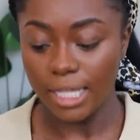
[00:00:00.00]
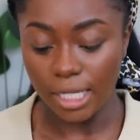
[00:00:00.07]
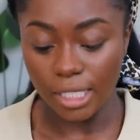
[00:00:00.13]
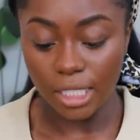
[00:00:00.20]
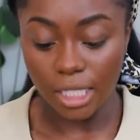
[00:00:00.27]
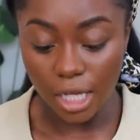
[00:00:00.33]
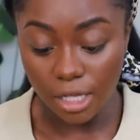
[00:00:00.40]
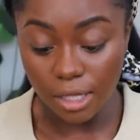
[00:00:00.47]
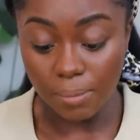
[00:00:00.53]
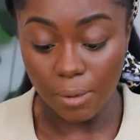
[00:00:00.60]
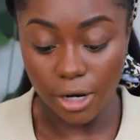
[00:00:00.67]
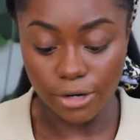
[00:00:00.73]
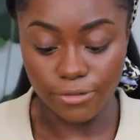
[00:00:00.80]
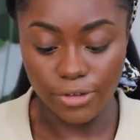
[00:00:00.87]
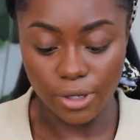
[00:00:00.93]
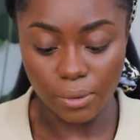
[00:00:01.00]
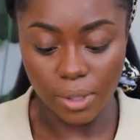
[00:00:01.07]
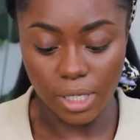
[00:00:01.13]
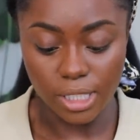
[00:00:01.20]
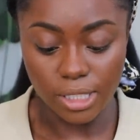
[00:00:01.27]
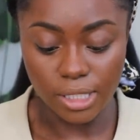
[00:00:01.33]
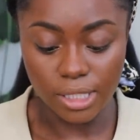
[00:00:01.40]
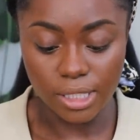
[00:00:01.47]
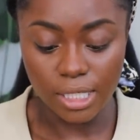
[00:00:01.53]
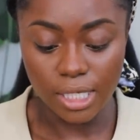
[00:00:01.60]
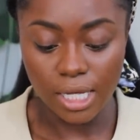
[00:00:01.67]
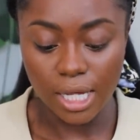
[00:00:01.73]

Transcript: And then the other part of it was